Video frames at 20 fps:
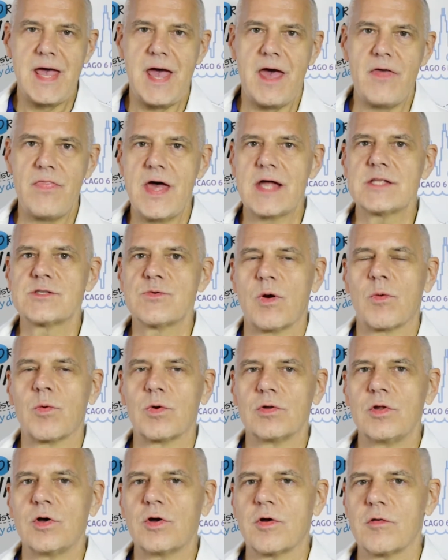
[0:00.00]
And that's what we're
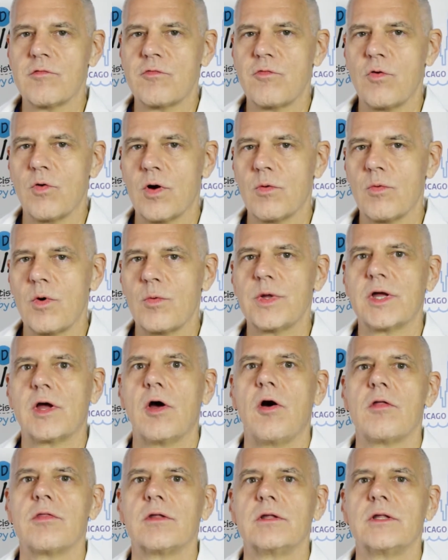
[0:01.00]
looking for, what we
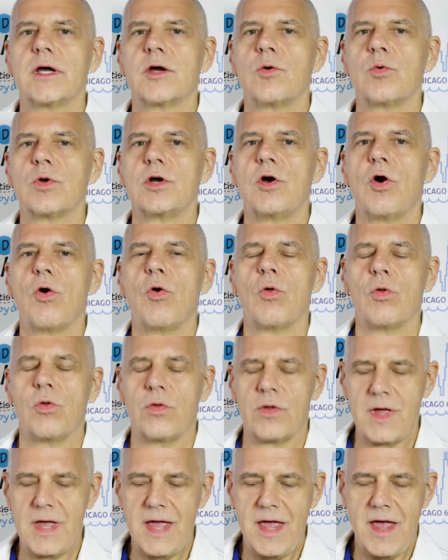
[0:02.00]
call the liquid
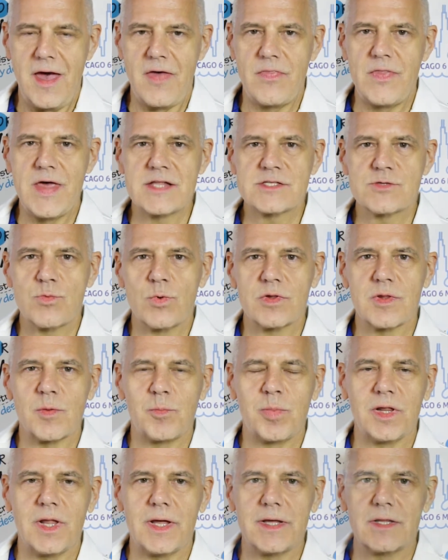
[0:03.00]
gold. And that's where the
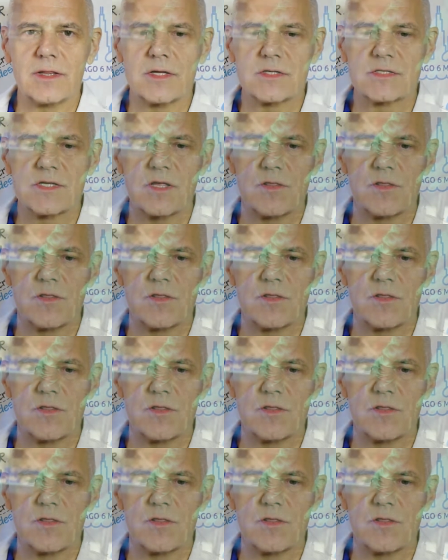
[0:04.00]
platelets